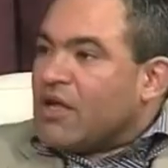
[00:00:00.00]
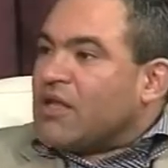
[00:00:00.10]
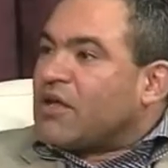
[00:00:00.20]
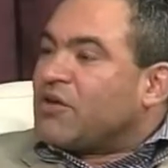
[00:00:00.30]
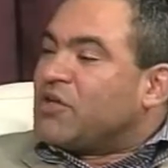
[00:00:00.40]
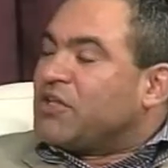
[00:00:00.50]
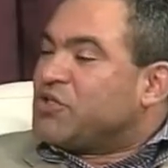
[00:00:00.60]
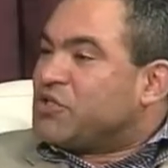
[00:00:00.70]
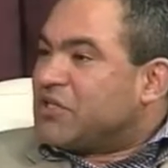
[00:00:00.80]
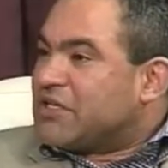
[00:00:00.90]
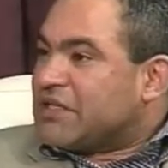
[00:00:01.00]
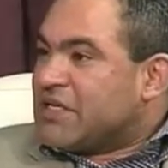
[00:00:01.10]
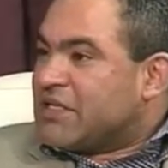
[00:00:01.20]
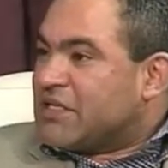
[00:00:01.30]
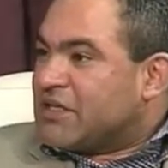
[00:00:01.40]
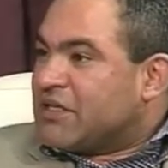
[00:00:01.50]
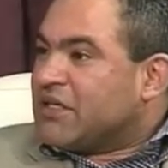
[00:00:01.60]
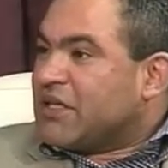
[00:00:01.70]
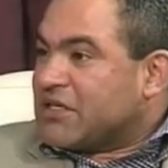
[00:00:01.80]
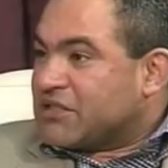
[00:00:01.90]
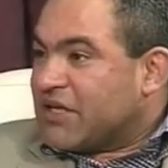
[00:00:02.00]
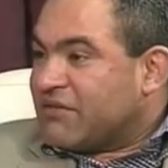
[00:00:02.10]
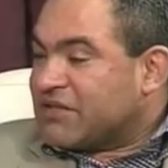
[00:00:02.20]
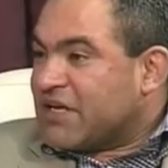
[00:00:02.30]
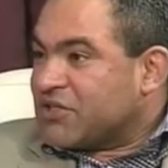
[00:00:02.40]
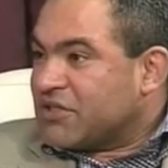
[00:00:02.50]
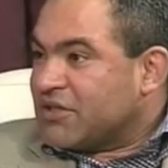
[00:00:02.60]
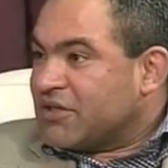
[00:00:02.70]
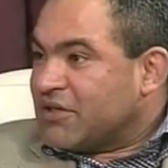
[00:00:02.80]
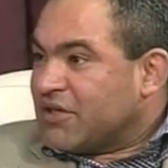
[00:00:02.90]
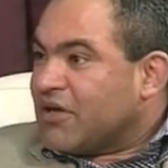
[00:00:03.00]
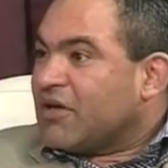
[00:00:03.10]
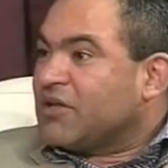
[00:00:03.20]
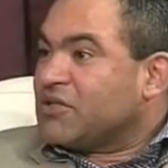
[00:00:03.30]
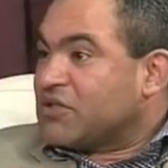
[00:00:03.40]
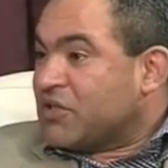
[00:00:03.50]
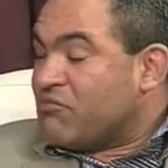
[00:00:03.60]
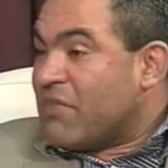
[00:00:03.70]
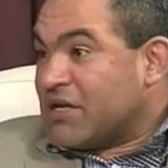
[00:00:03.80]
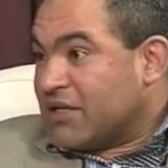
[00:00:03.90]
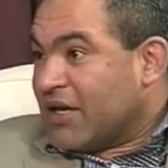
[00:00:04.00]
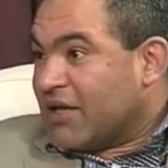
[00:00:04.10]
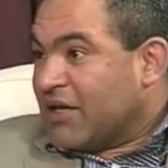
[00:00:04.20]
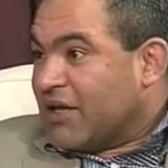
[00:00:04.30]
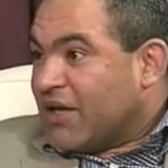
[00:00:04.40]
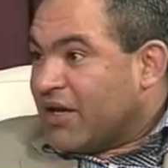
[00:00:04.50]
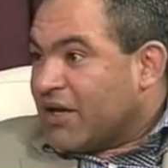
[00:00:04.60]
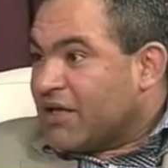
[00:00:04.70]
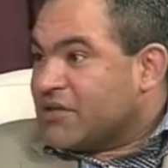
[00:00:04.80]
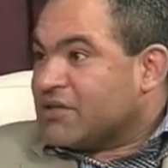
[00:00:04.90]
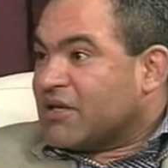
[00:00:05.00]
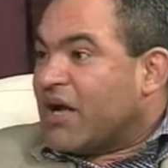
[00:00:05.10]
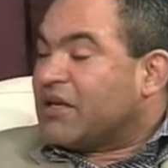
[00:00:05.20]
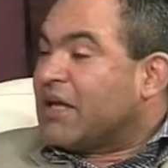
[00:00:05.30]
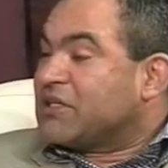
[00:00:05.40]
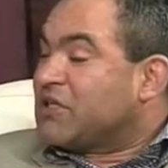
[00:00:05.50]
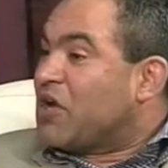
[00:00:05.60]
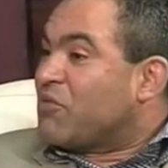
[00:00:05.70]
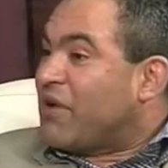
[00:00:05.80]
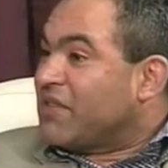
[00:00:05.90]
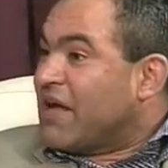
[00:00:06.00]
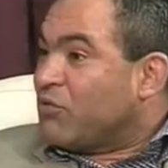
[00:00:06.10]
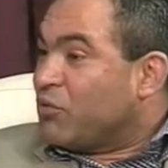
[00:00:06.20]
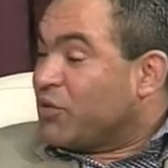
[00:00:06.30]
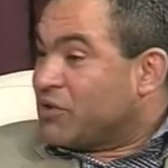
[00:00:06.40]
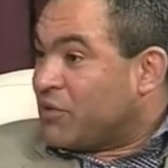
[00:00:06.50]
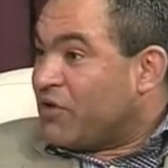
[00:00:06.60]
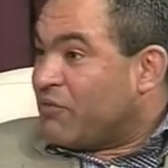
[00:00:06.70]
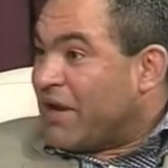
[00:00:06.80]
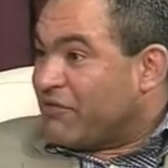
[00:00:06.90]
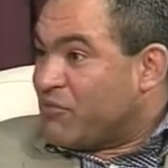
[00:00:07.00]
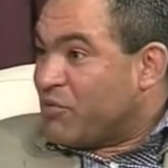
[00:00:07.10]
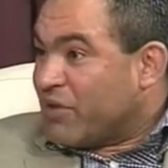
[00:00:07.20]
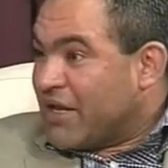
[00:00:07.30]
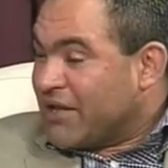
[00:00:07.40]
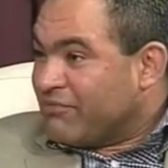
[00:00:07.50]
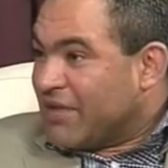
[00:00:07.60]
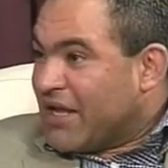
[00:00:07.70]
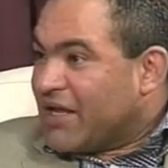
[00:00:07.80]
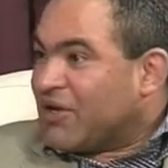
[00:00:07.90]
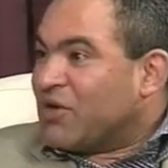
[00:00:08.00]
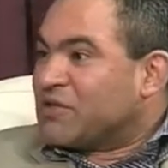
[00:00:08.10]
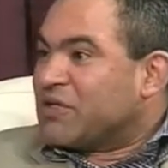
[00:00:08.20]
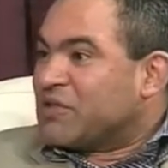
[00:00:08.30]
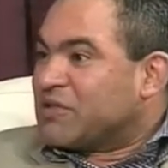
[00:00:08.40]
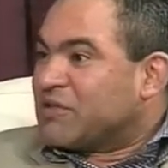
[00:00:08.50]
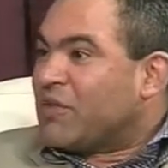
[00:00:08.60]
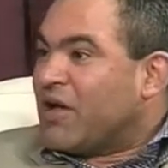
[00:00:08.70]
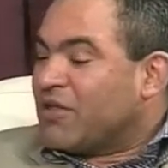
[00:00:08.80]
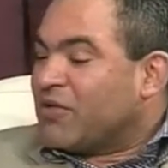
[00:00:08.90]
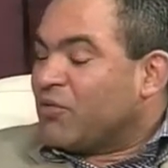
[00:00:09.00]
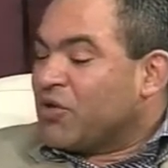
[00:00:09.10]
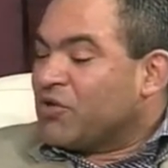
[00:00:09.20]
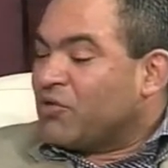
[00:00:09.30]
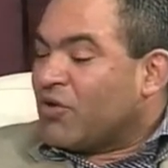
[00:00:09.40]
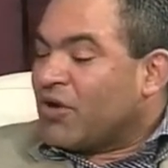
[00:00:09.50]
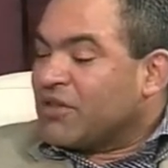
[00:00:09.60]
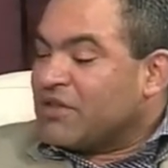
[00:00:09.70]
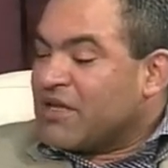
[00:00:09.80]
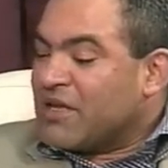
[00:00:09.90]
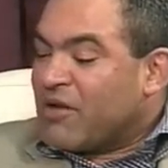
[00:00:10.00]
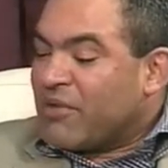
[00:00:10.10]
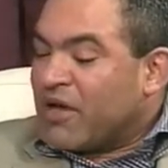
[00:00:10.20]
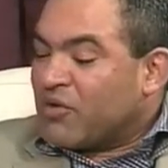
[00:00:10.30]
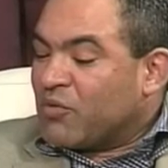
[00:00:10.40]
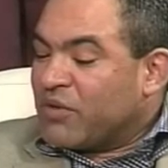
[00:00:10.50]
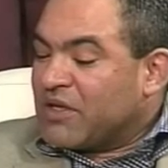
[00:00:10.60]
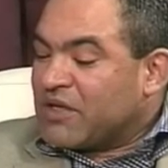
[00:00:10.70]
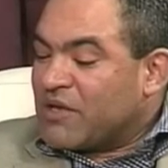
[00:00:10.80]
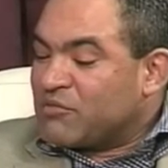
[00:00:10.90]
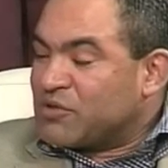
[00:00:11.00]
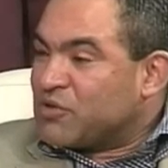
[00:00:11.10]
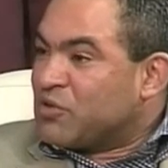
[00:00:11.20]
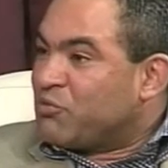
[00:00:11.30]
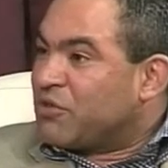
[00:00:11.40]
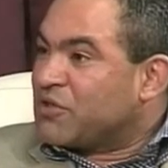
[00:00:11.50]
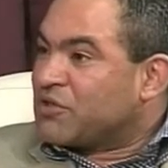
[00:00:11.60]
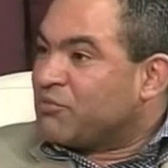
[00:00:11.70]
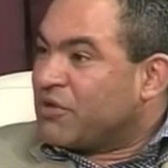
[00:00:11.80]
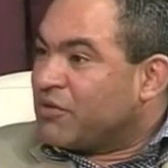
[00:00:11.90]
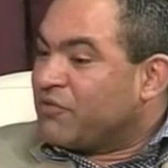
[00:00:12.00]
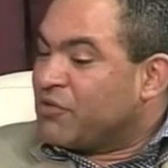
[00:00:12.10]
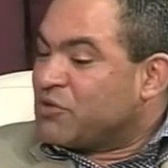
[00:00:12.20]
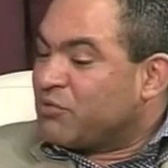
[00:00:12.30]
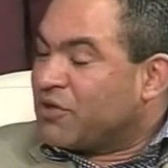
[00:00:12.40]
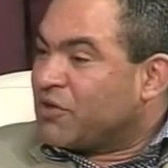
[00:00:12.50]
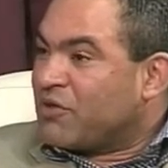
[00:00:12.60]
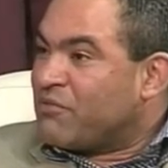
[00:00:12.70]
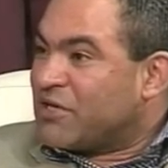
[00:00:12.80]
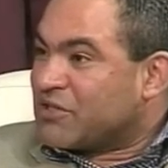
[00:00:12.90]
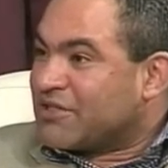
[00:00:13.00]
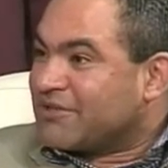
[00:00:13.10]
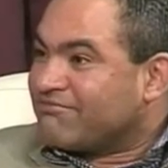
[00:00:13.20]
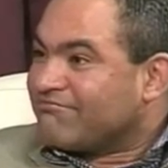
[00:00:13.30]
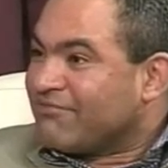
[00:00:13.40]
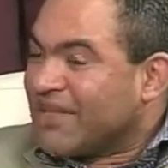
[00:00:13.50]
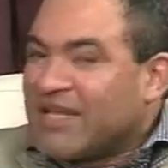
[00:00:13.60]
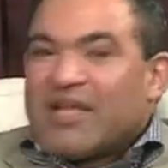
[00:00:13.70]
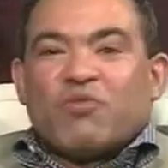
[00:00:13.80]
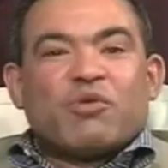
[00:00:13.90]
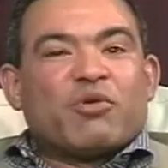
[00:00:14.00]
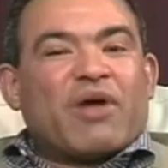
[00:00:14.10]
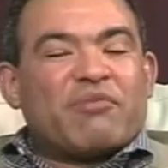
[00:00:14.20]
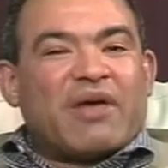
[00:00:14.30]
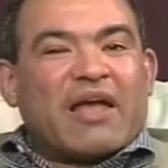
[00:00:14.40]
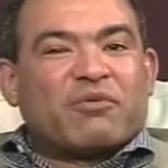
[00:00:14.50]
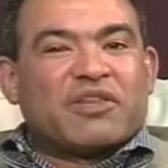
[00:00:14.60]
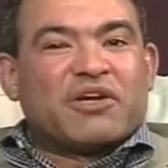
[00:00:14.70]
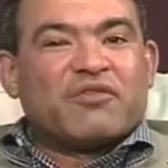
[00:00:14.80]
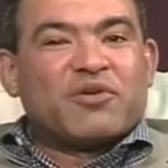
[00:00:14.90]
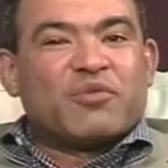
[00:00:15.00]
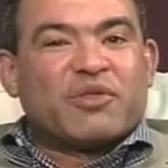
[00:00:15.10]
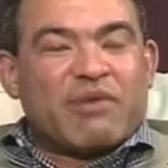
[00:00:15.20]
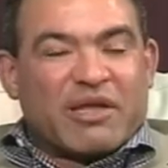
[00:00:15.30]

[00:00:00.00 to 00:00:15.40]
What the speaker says: Now, I know that you just ended the legislative session just on Monday. Yes. And I'd like to talk about that when we return back from the break, and also some what you are thinking about when it comes to your future political ambitions. Sure. We'll be right back with the interview with Mike